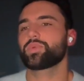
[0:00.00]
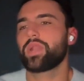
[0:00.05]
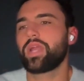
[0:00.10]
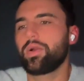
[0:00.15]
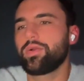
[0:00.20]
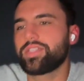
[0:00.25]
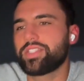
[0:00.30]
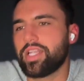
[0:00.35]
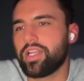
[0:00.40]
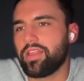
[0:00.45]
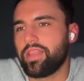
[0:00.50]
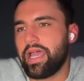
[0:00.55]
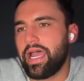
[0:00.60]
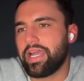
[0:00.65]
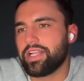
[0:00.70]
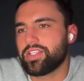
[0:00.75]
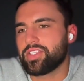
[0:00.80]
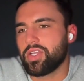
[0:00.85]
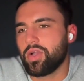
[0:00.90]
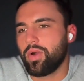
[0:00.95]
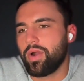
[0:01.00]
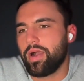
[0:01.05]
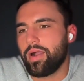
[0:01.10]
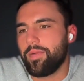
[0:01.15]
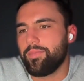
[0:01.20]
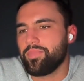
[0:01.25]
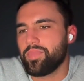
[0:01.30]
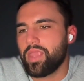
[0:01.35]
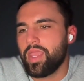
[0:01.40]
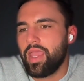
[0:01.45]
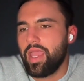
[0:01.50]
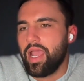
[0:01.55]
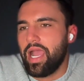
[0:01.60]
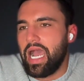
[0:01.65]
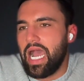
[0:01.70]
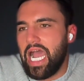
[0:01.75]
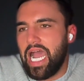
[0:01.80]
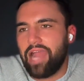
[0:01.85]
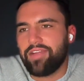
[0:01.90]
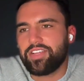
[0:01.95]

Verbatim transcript: that's just what i would say to that so um,